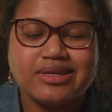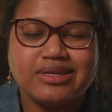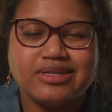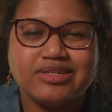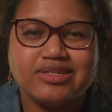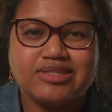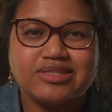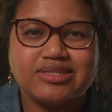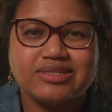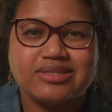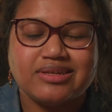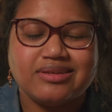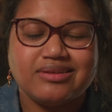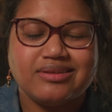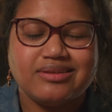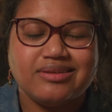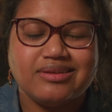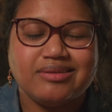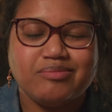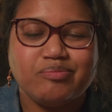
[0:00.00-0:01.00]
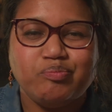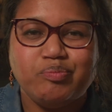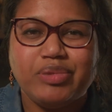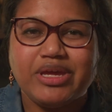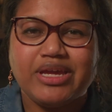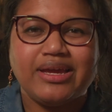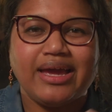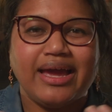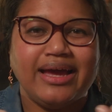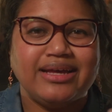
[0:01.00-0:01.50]
as
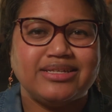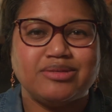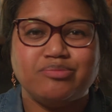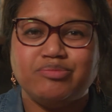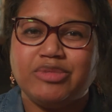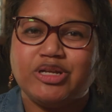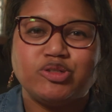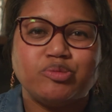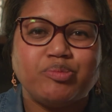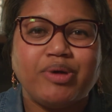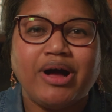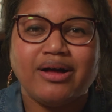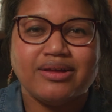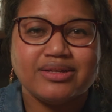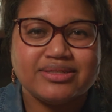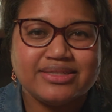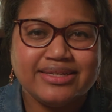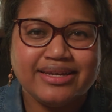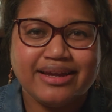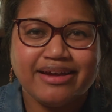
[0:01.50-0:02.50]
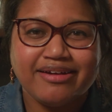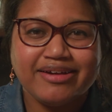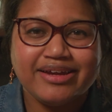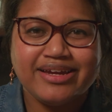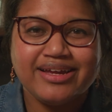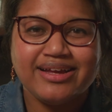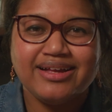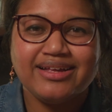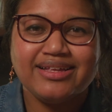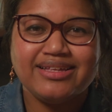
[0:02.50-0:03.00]
big as a metropolitan
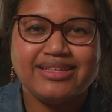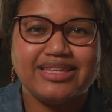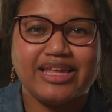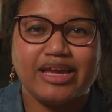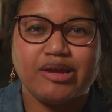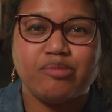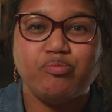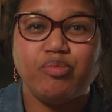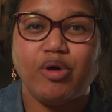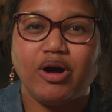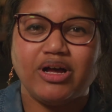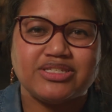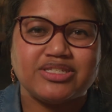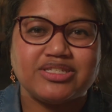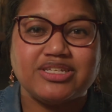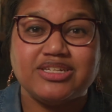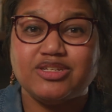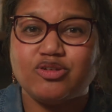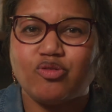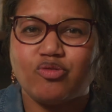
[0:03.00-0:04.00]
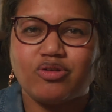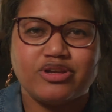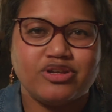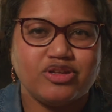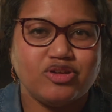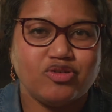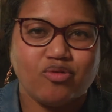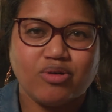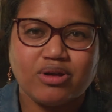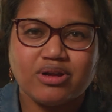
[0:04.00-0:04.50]
area like Boston or
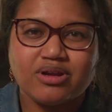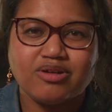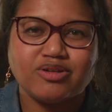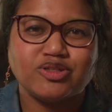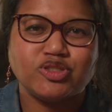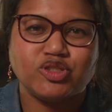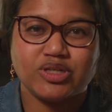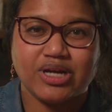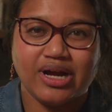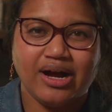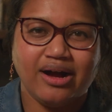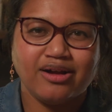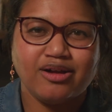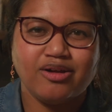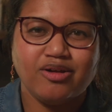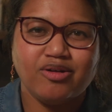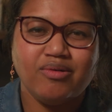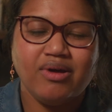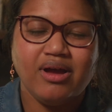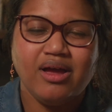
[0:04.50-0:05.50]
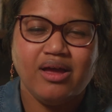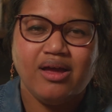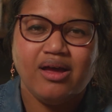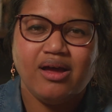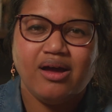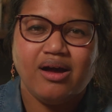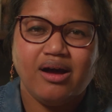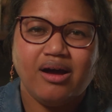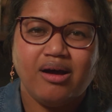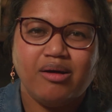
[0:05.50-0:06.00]
New York or Chicago,
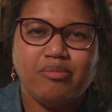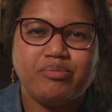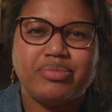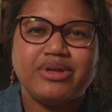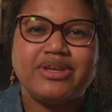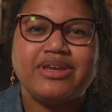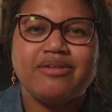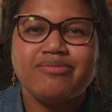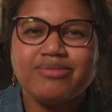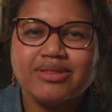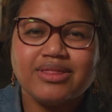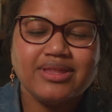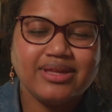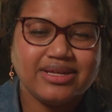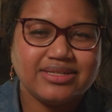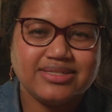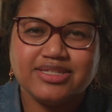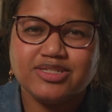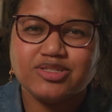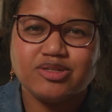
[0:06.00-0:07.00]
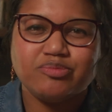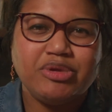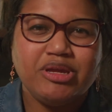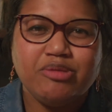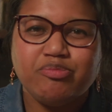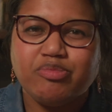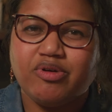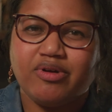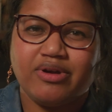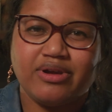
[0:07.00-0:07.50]
but nevertheless, these are
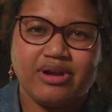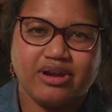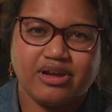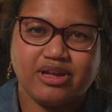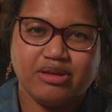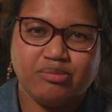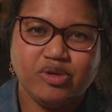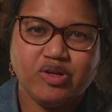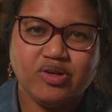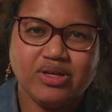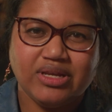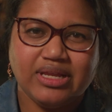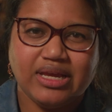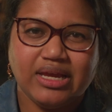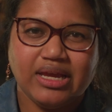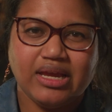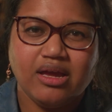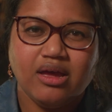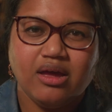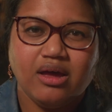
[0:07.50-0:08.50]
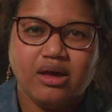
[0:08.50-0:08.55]
people in our community